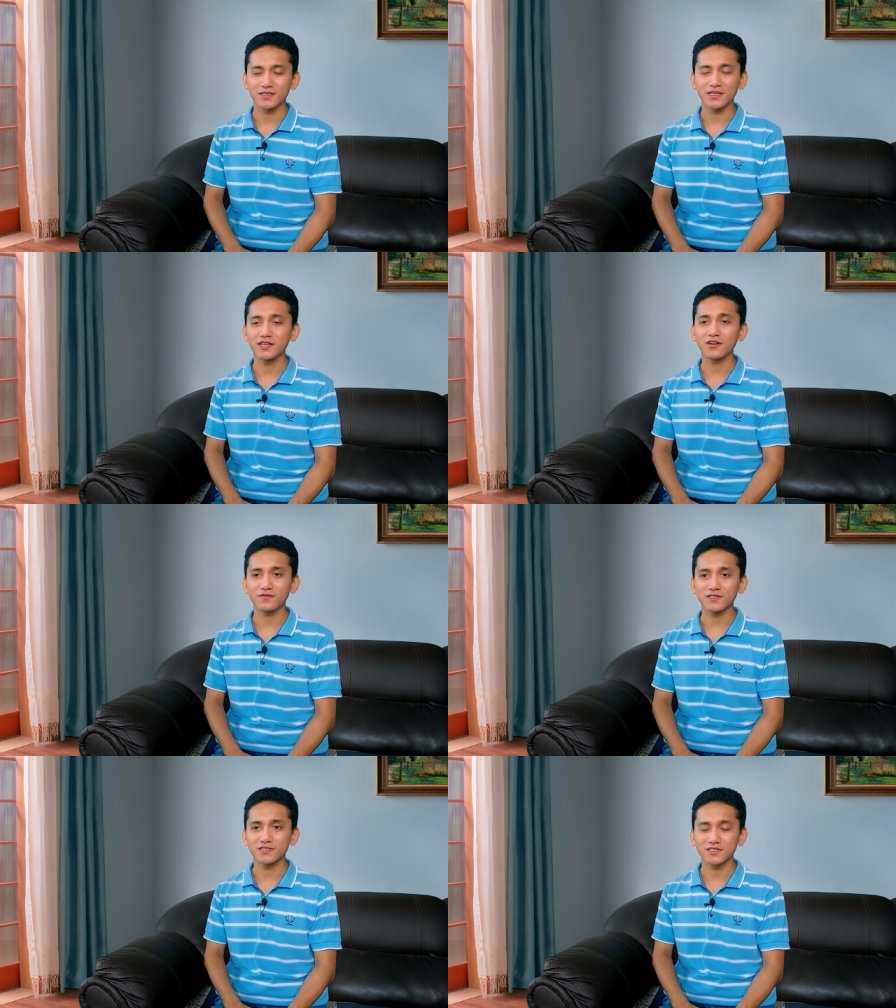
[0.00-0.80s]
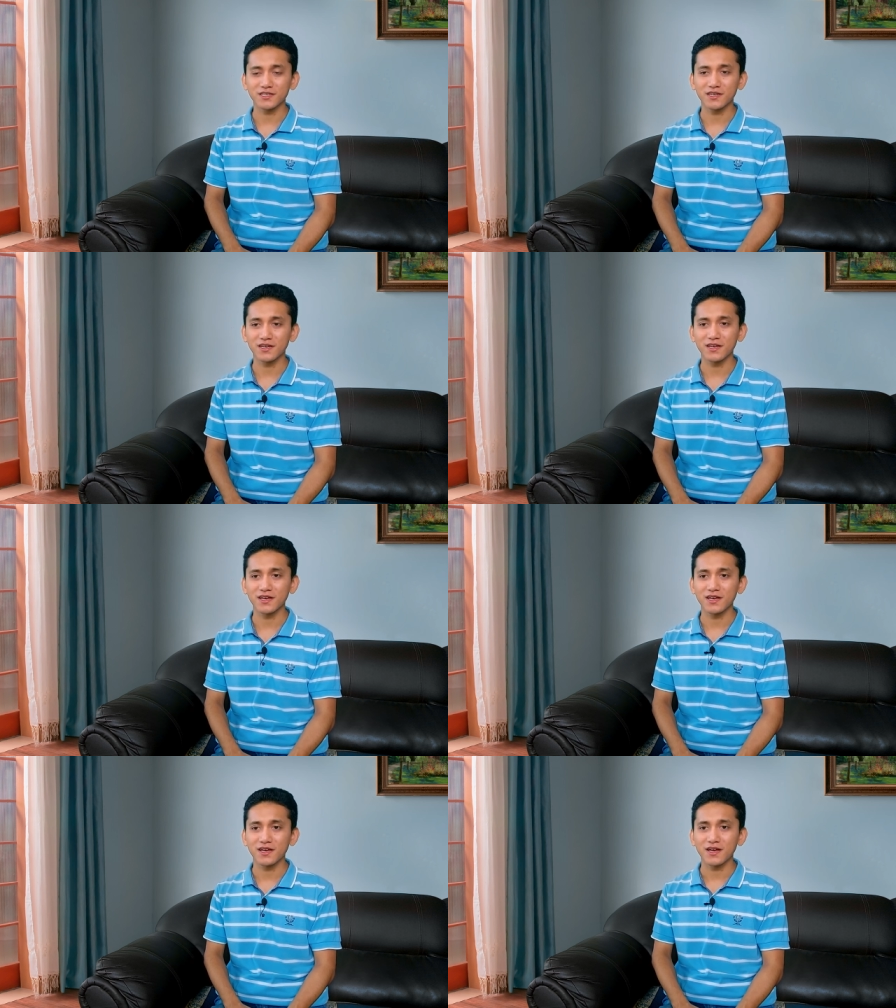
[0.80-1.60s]
Thinking of this,
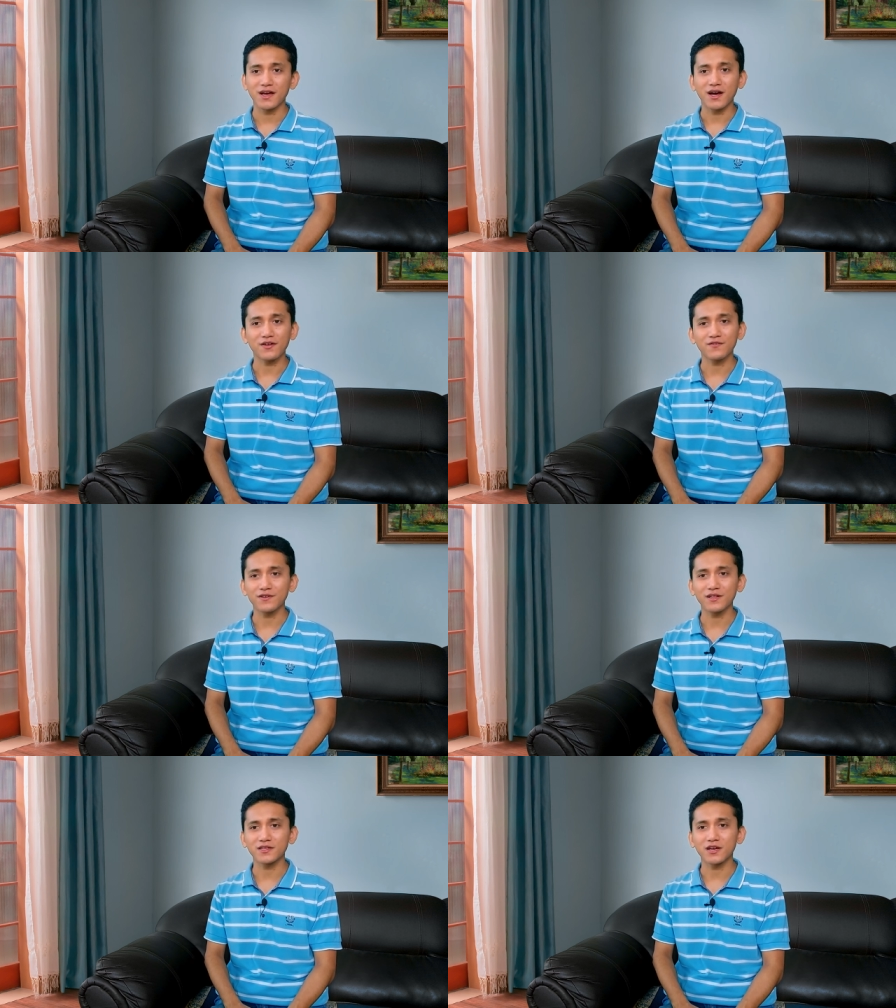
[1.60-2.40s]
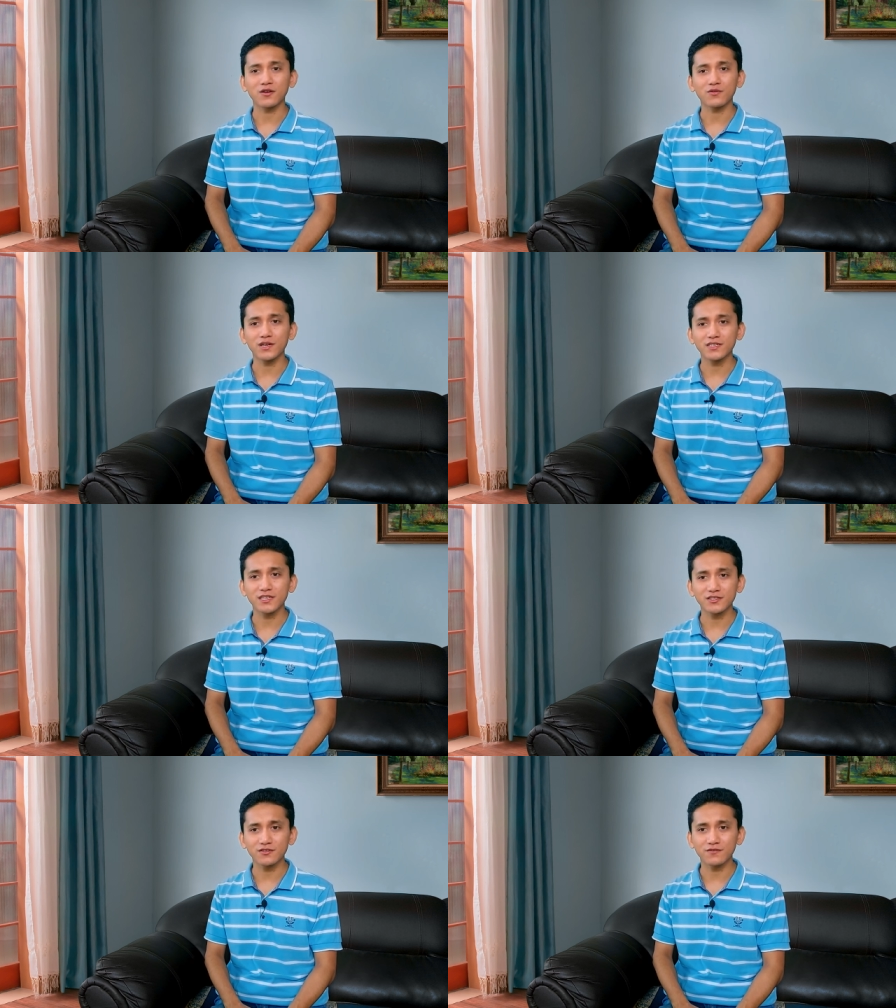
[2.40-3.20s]
I felt a great
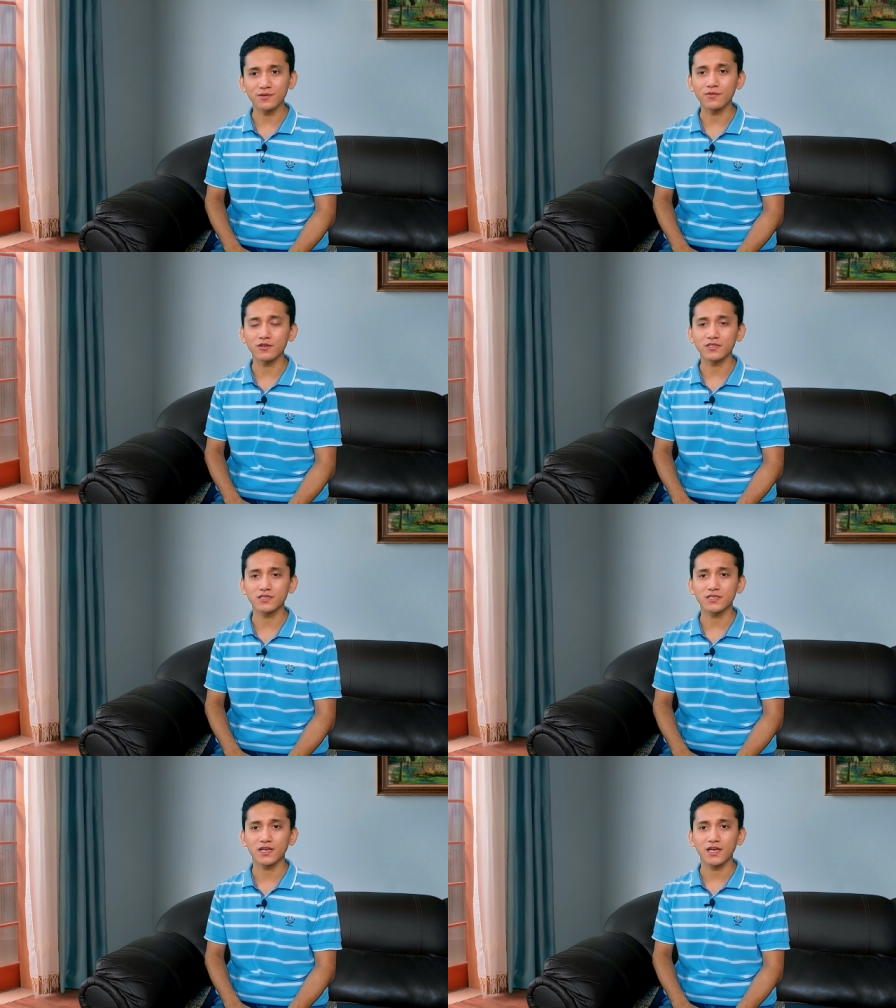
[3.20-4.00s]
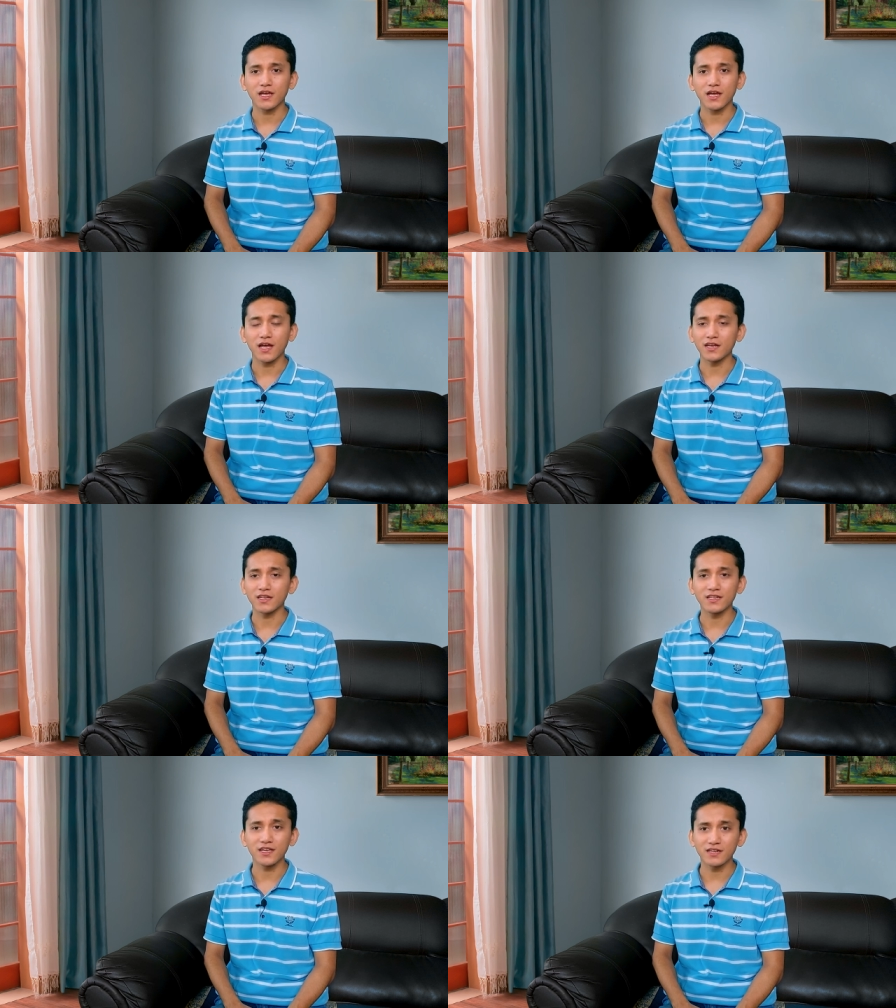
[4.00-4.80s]
sense of remorse
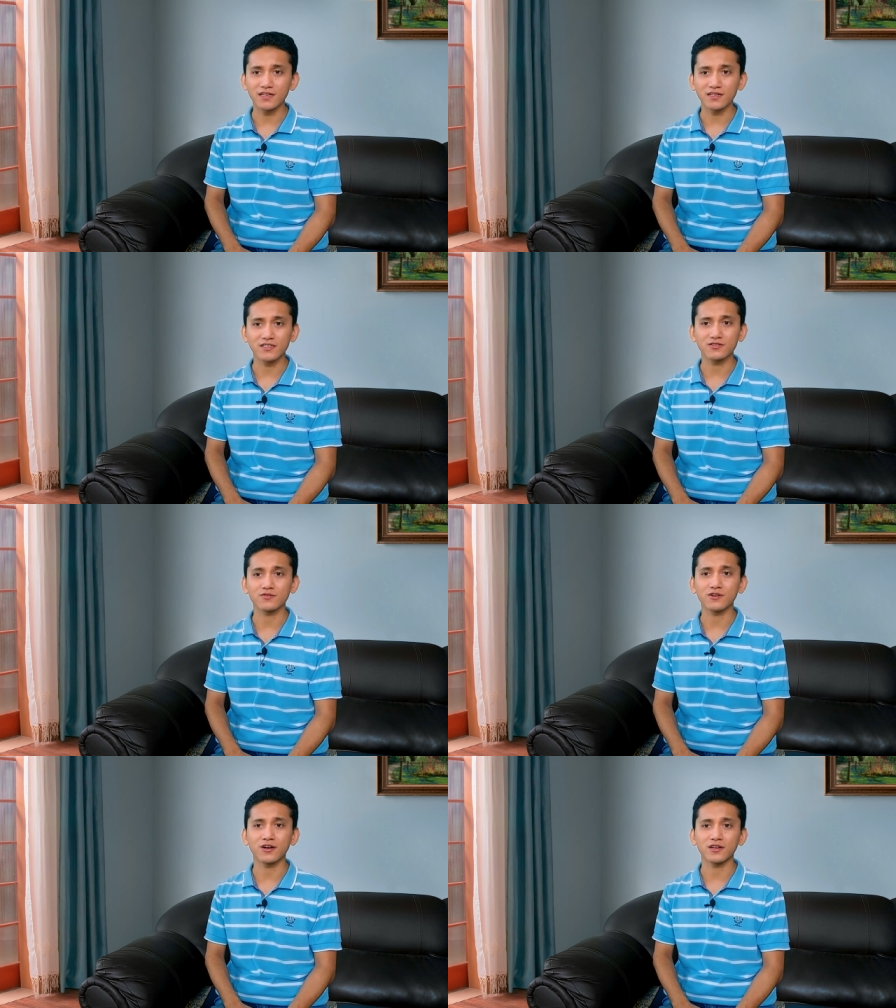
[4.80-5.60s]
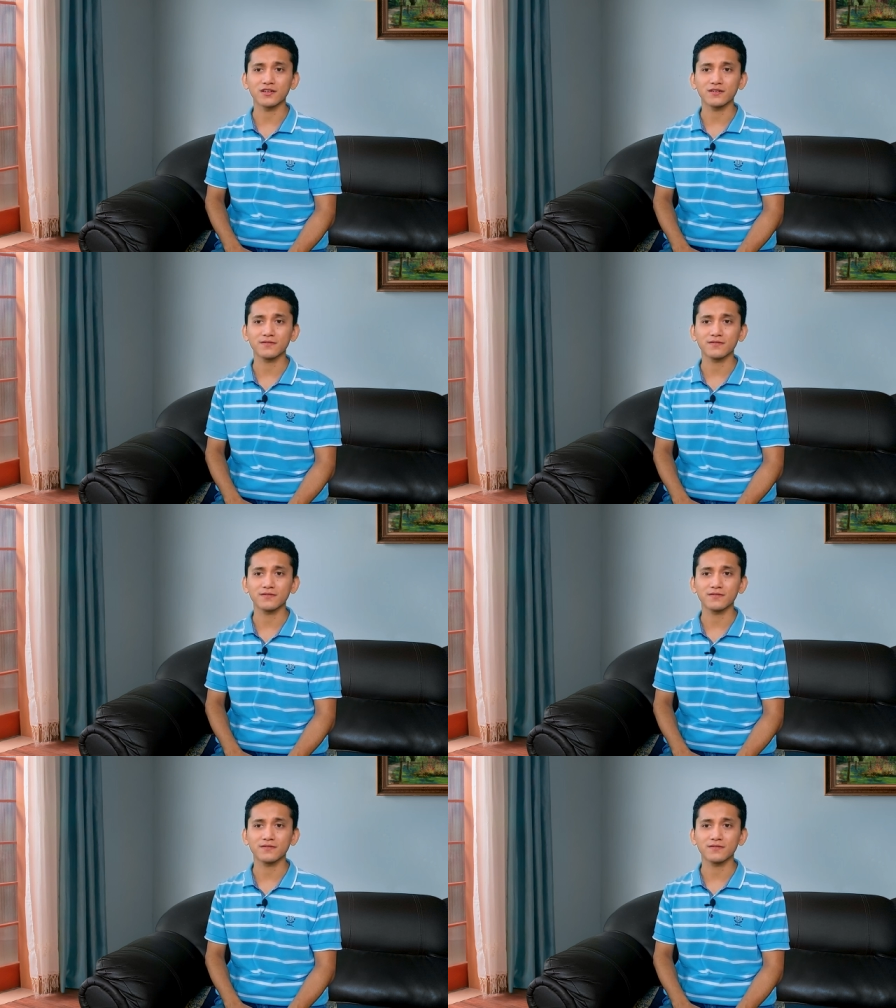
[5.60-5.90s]
and indebtedness to God.